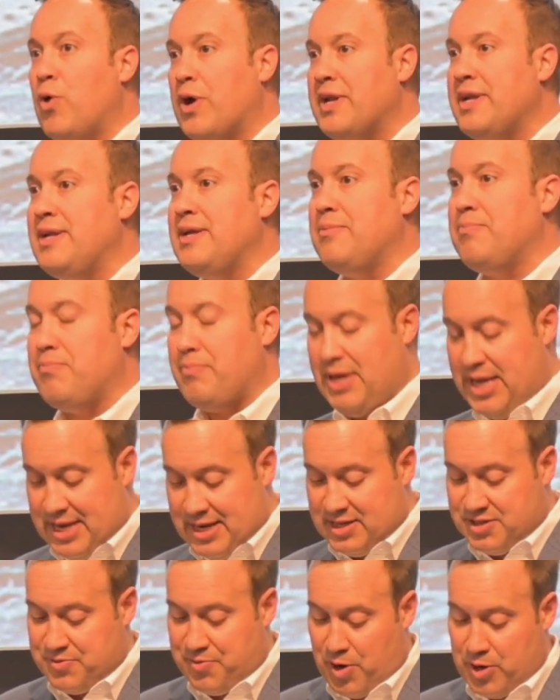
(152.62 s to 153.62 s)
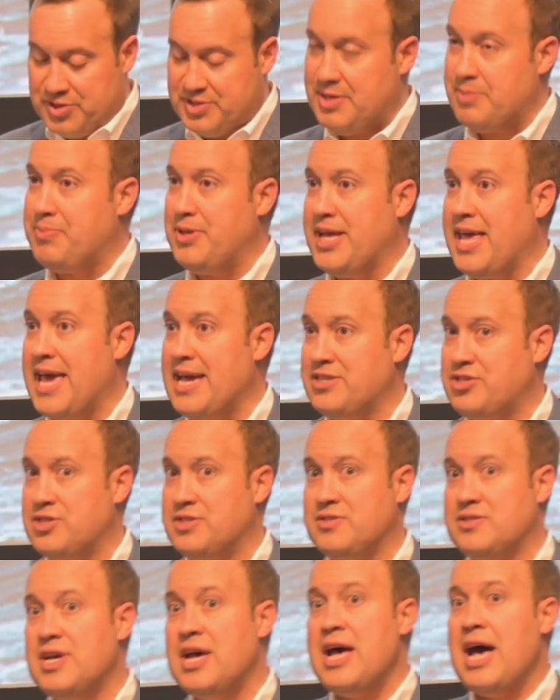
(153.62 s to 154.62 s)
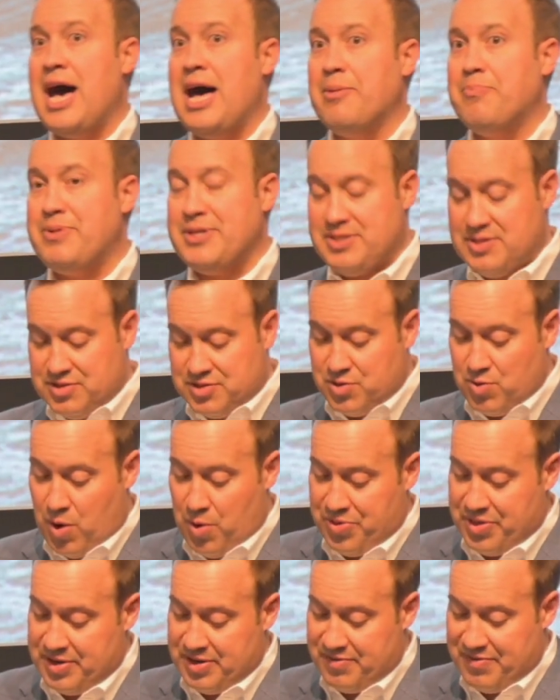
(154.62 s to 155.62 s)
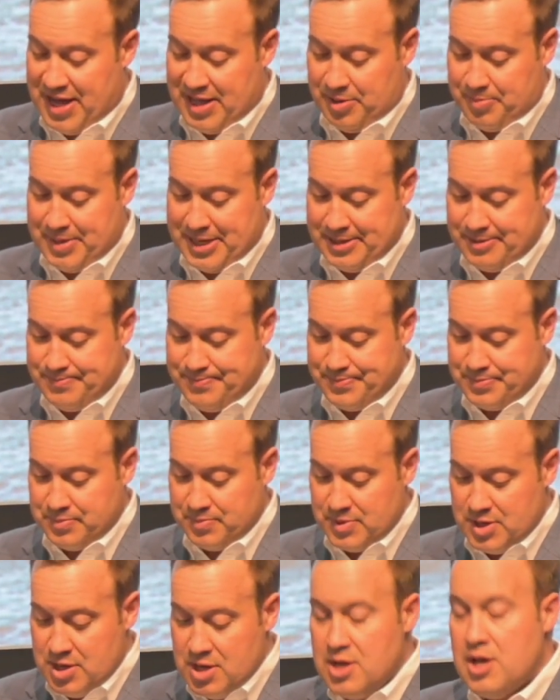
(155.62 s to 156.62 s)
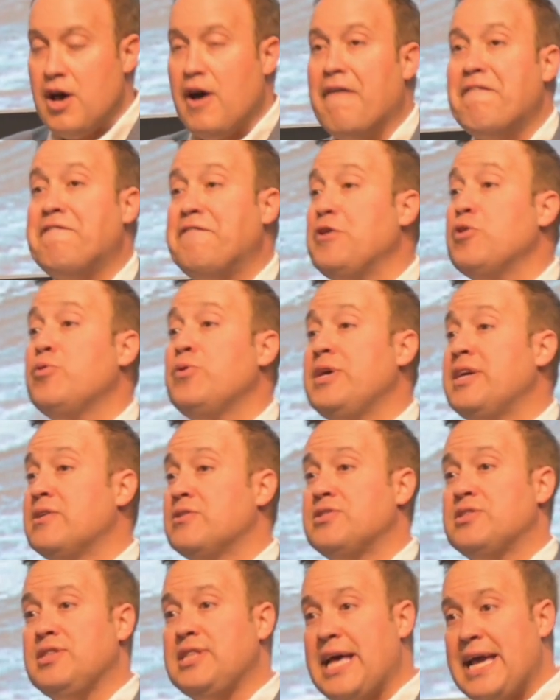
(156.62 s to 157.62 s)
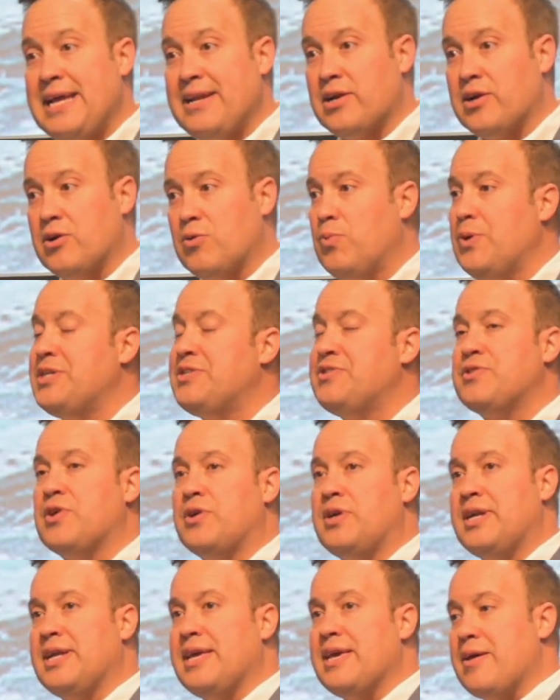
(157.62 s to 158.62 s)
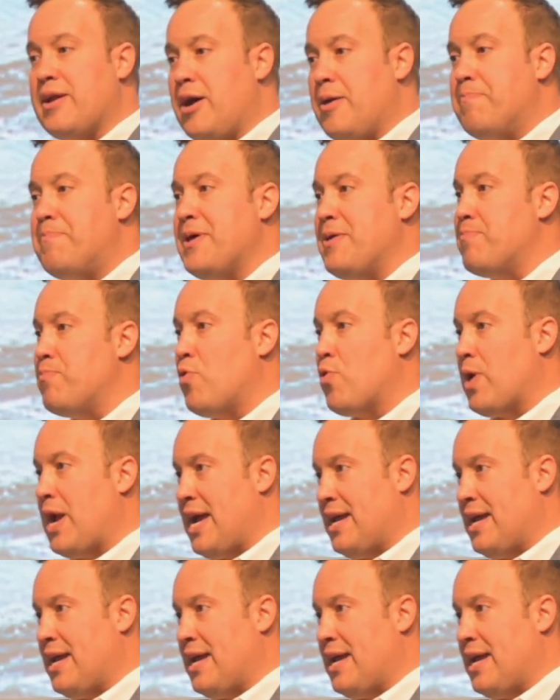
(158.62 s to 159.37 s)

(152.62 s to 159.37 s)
what did it mean as far as implications on business growth and development. A few years later, we started to get a bit more